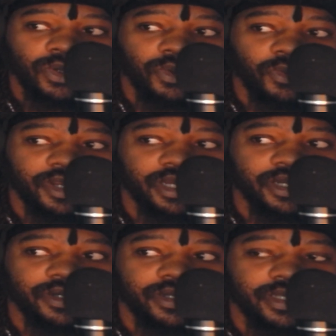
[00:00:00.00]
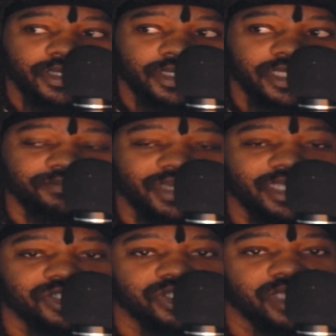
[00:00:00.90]
where it may
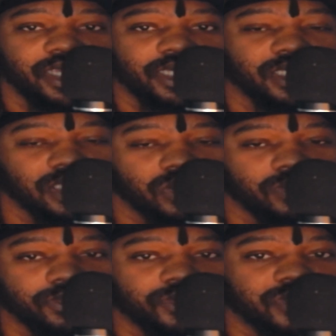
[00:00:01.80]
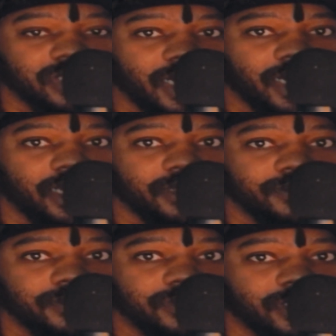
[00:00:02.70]
just take a little more time
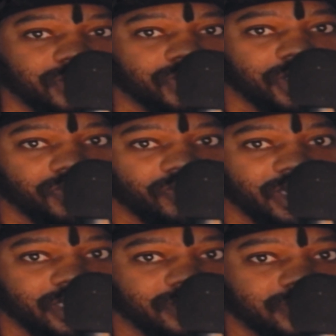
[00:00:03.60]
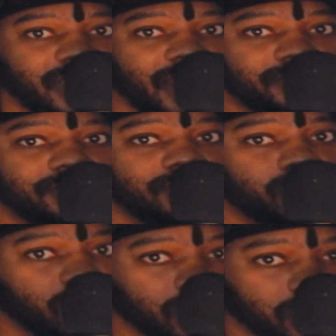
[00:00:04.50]
to generate that
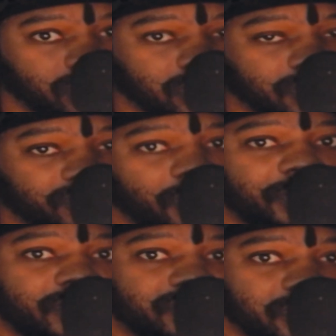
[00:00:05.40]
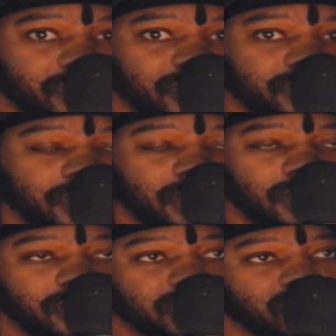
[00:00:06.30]
world from your photo.
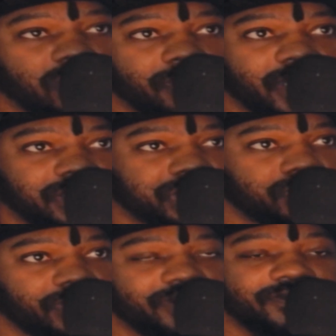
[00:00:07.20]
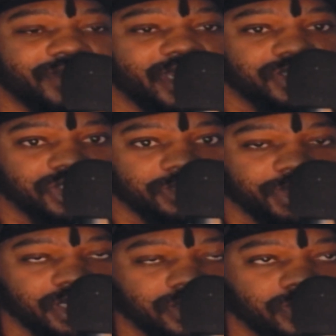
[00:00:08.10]
So imagine with a fast
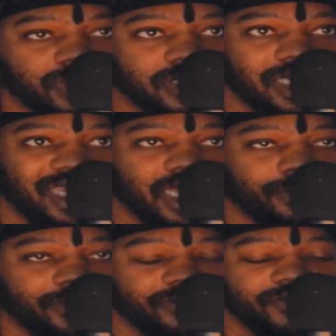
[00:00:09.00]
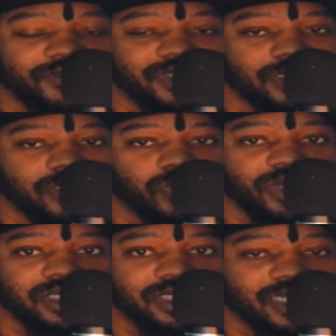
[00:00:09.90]
GPU could take anywhere from 15 to 20
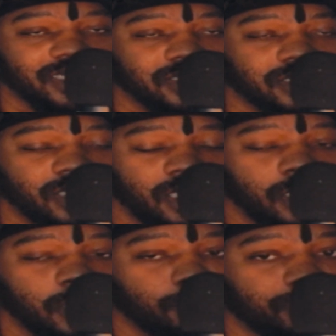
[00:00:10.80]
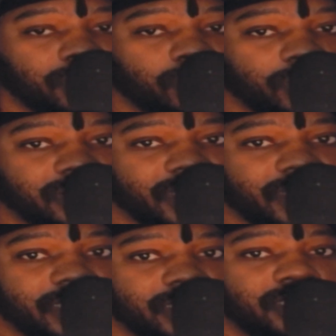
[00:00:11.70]
seconds, but with
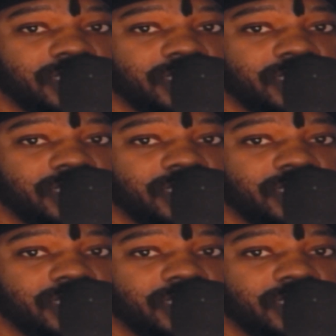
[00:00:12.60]
a